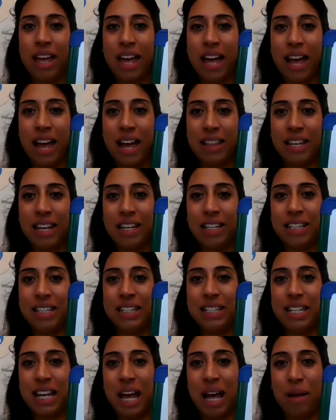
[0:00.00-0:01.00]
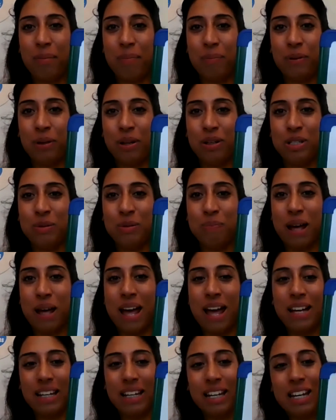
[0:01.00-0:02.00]
and then sap goes
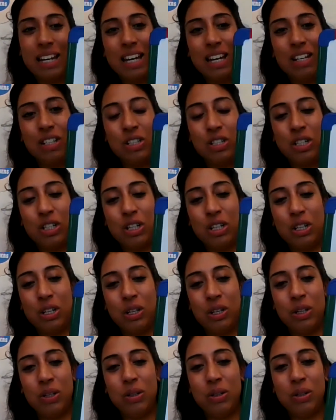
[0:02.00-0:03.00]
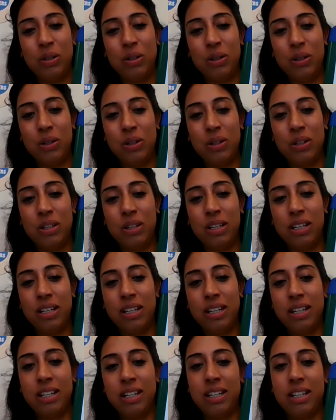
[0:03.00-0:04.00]
back into
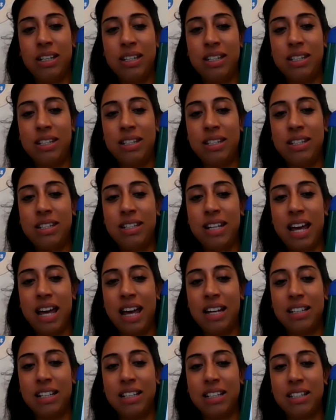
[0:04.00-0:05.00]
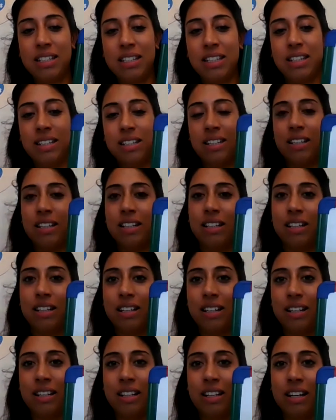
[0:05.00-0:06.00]
sat.
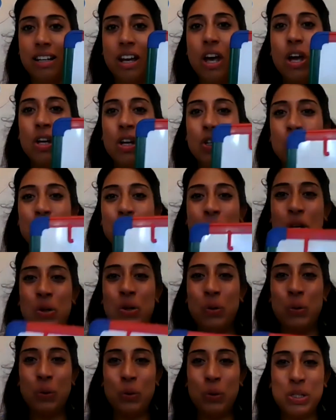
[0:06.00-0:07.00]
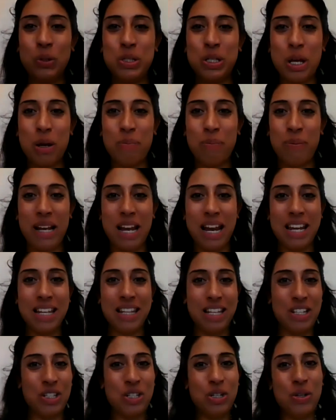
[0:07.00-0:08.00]
You can also play
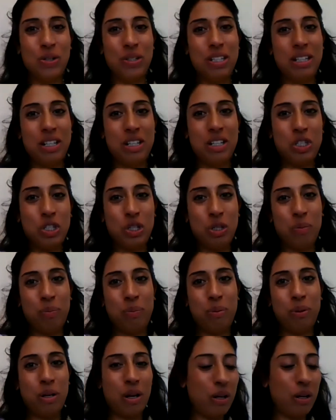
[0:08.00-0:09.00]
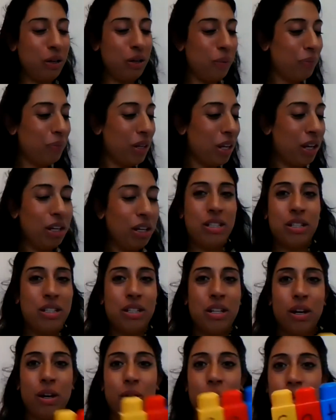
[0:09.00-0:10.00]
this using the Duplo.
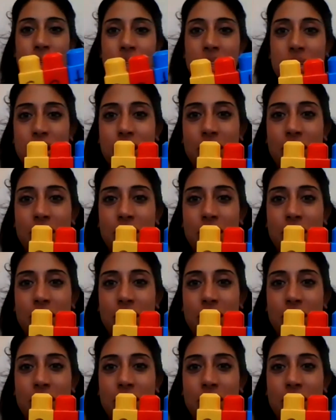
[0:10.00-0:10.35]
So